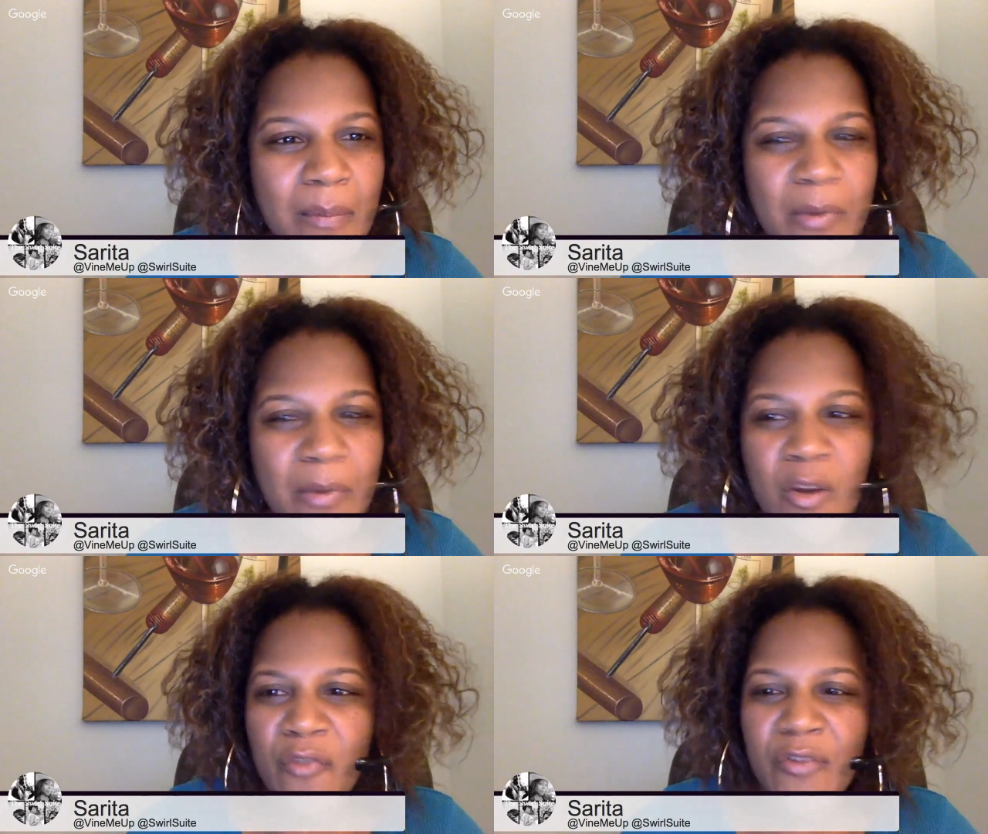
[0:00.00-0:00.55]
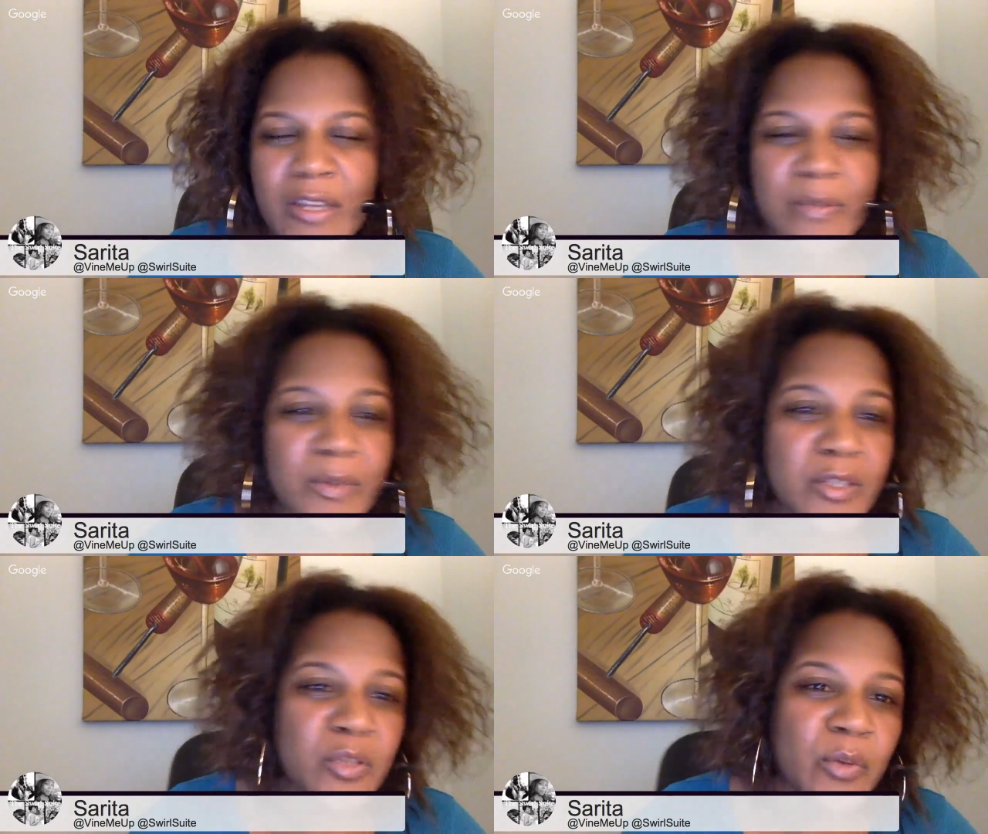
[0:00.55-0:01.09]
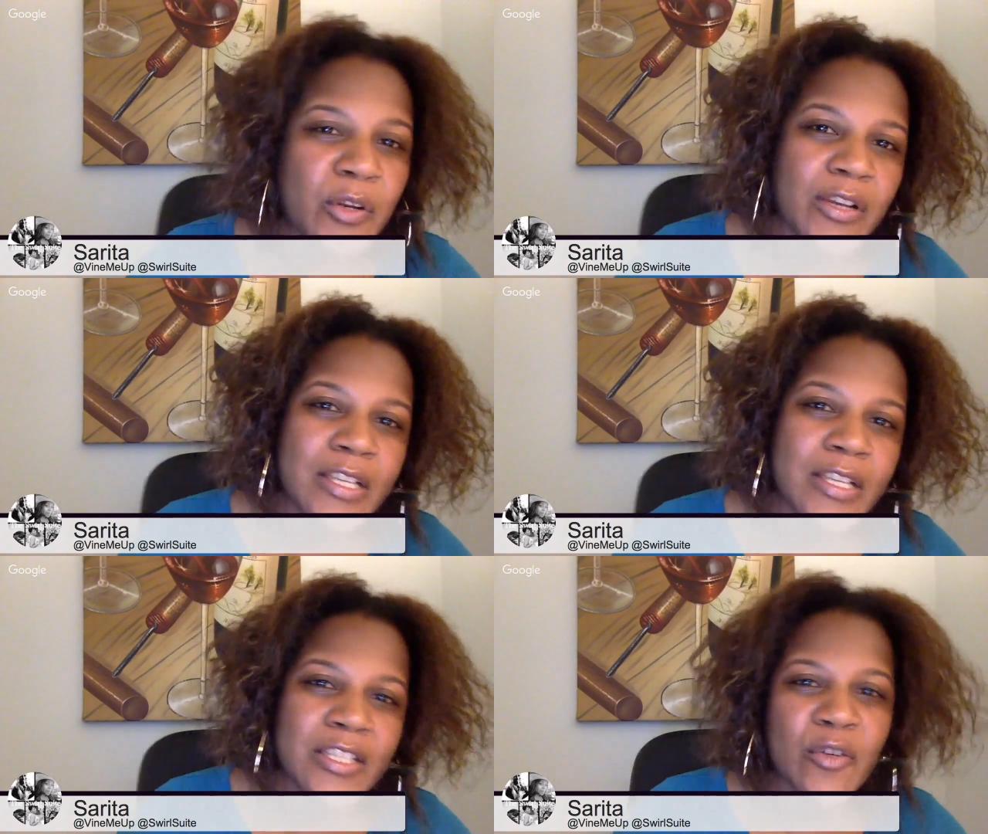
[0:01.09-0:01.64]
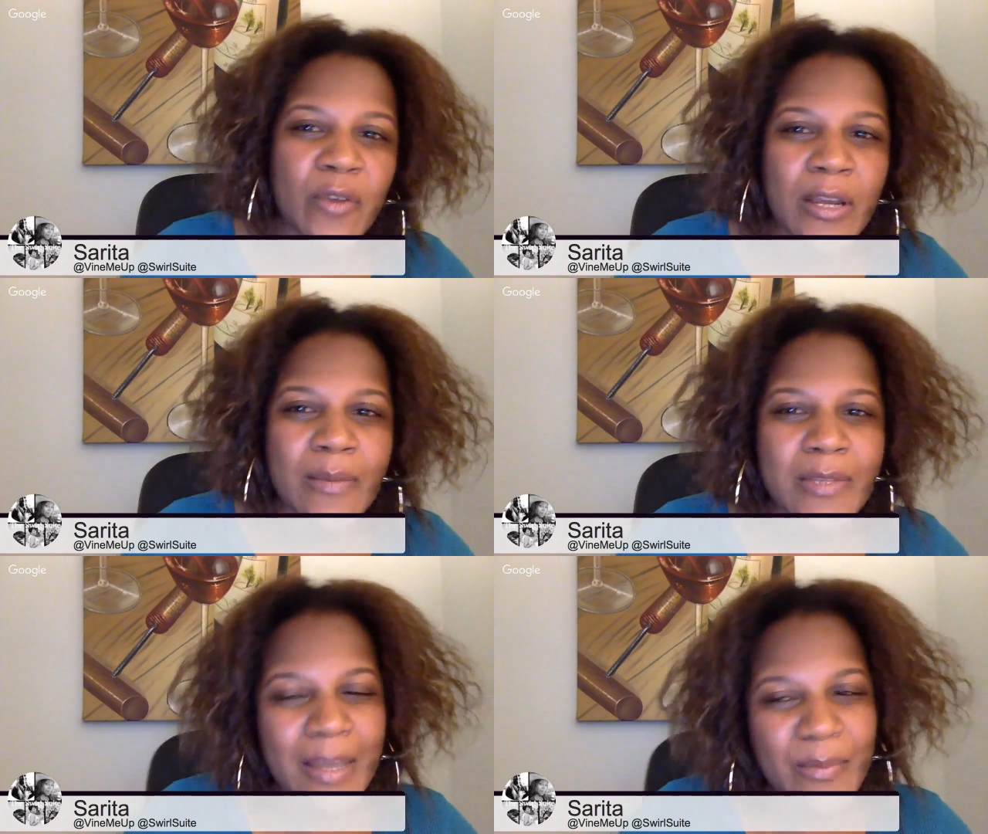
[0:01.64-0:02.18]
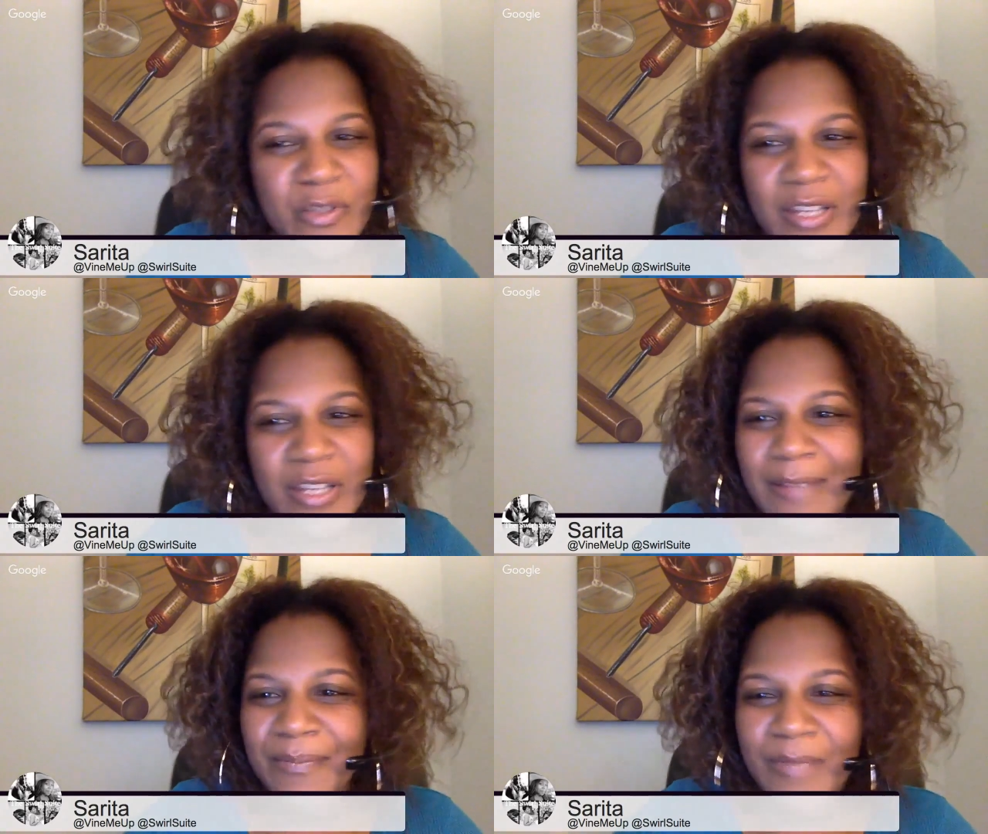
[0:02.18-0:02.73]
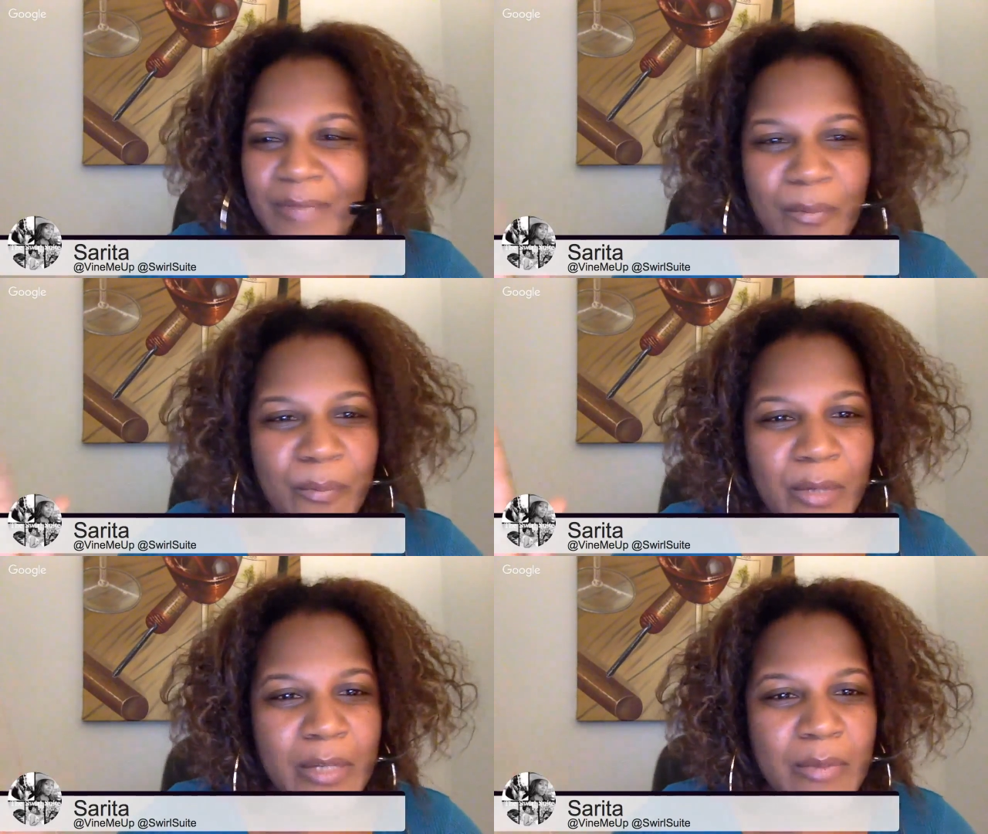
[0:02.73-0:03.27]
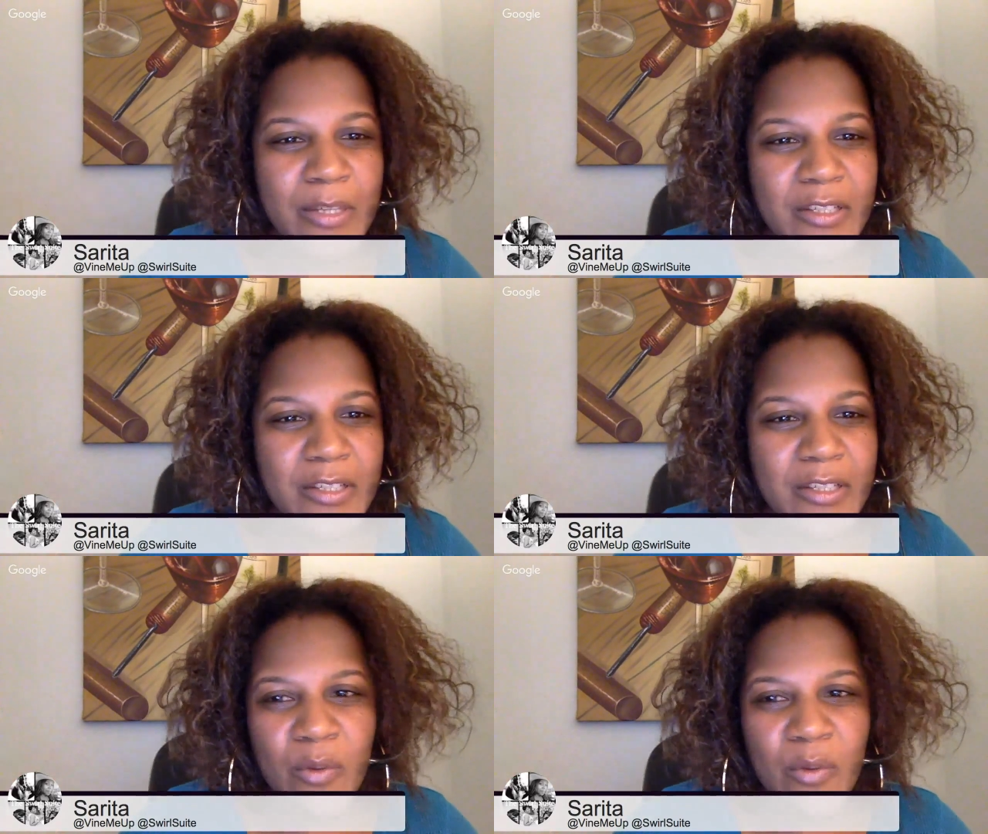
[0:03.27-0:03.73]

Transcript: Facebook, Twitter, Instagram, Snapchat, pretty much everywhere.